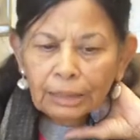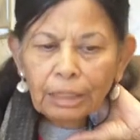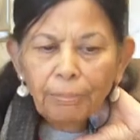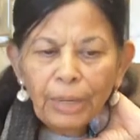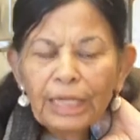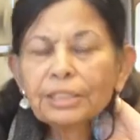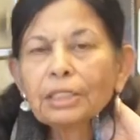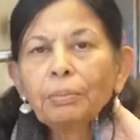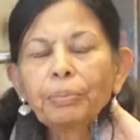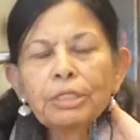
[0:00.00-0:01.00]
the
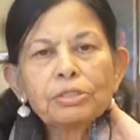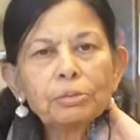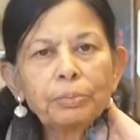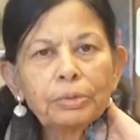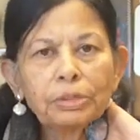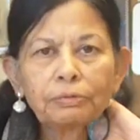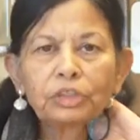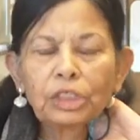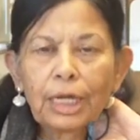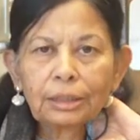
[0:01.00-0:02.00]
basic principles of
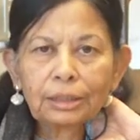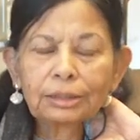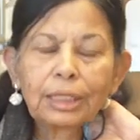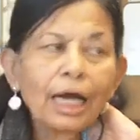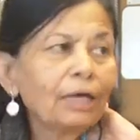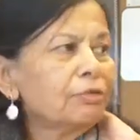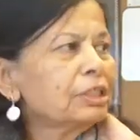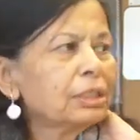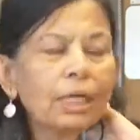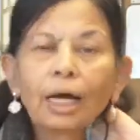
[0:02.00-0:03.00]
genetics. I will
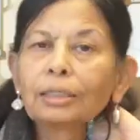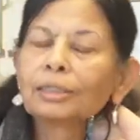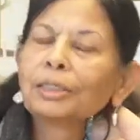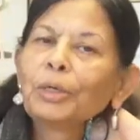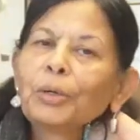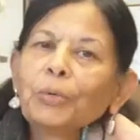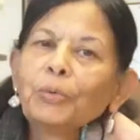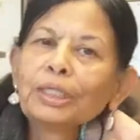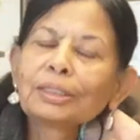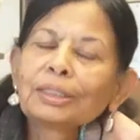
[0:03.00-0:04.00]
start
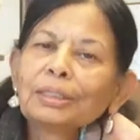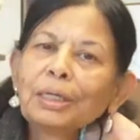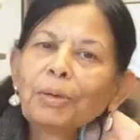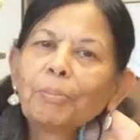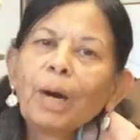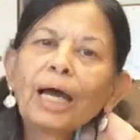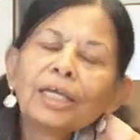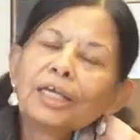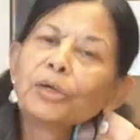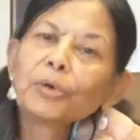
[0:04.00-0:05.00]
with my
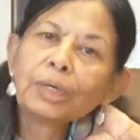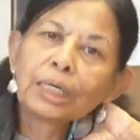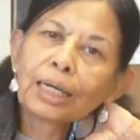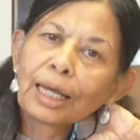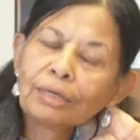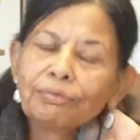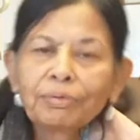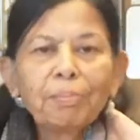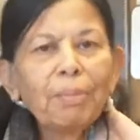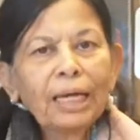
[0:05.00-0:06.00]
hero in life,
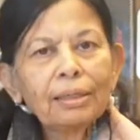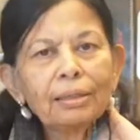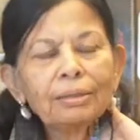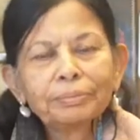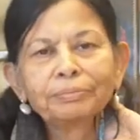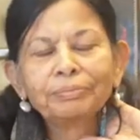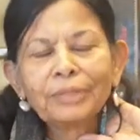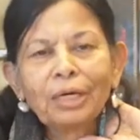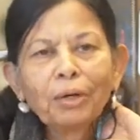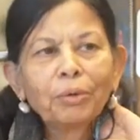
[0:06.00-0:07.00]
Mendel,
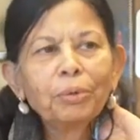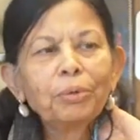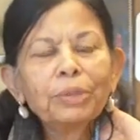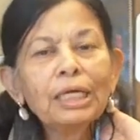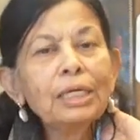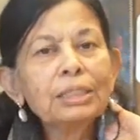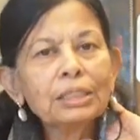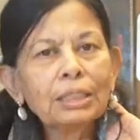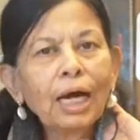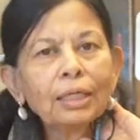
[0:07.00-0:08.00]
who really
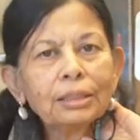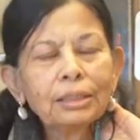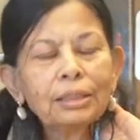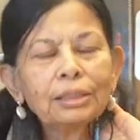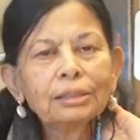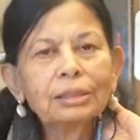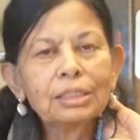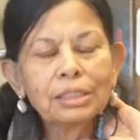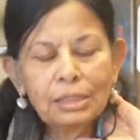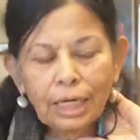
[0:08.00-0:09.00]
started the
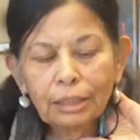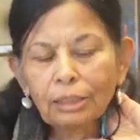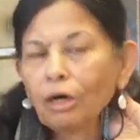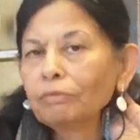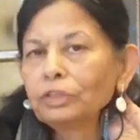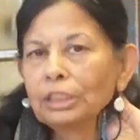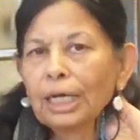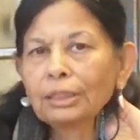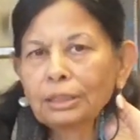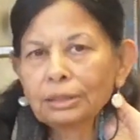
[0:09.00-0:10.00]
study of
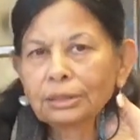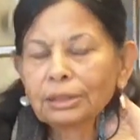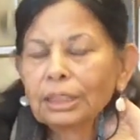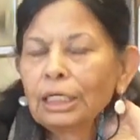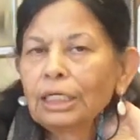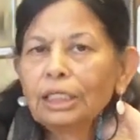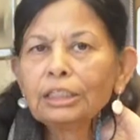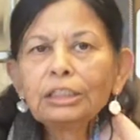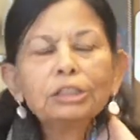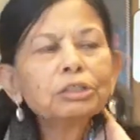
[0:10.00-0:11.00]
genetics. He
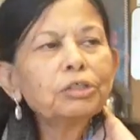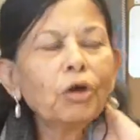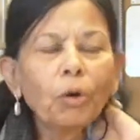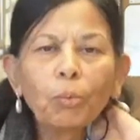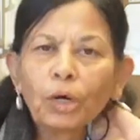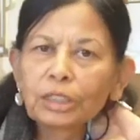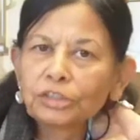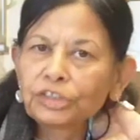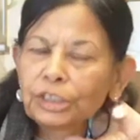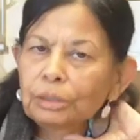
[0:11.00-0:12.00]
didn't know what a
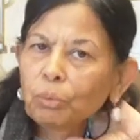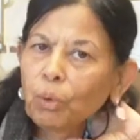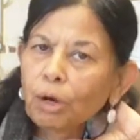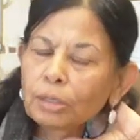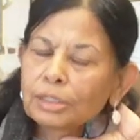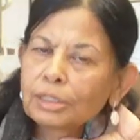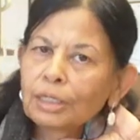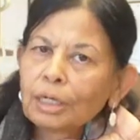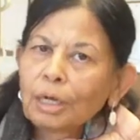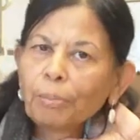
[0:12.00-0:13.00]
gene was,
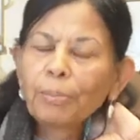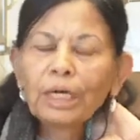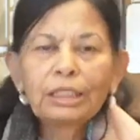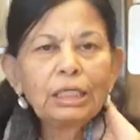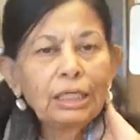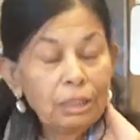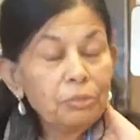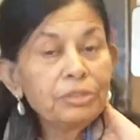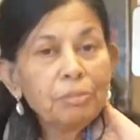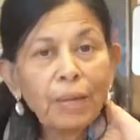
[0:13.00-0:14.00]
but he
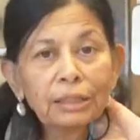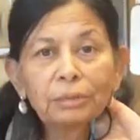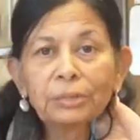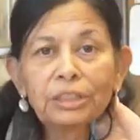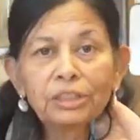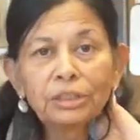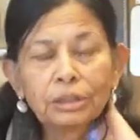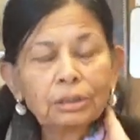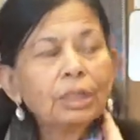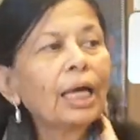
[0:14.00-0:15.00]
was a
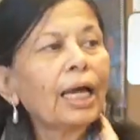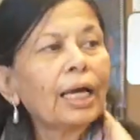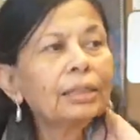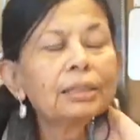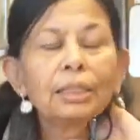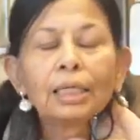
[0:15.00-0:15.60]
mathematician, and